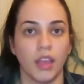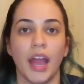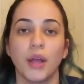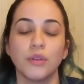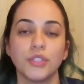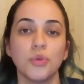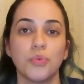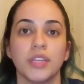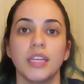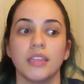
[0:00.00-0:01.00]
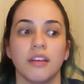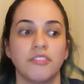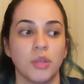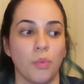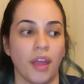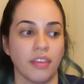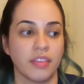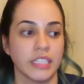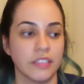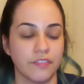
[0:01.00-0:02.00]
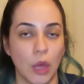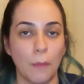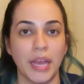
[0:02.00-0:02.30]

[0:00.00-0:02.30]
I also really loved the way that this film